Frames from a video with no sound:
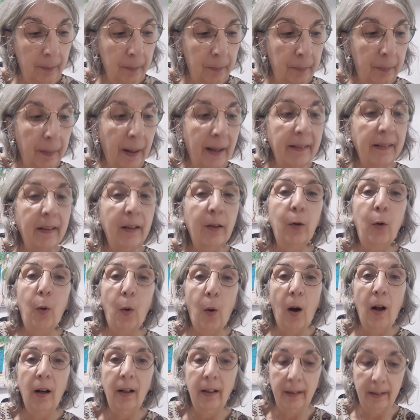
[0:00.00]
better
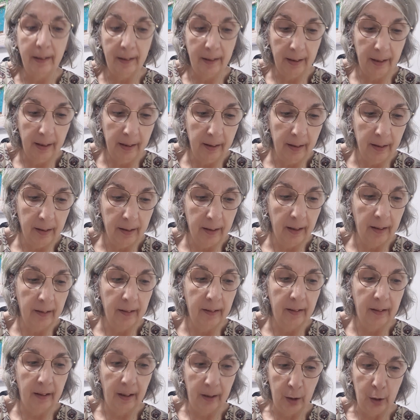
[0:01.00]
quality
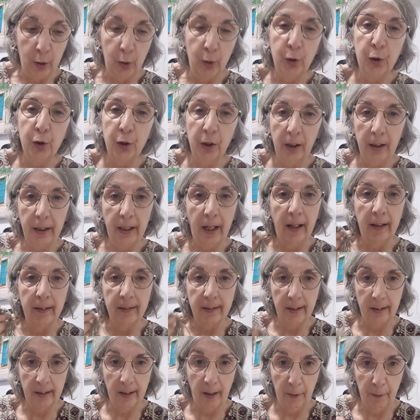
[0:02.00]
than the usual yarns
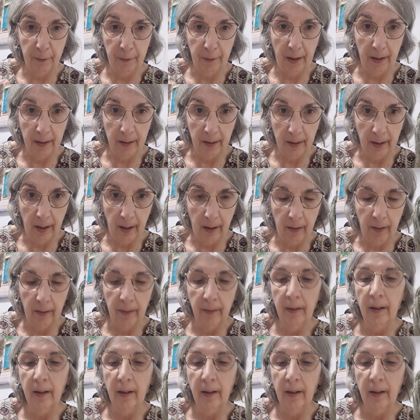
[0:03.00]
that I find there.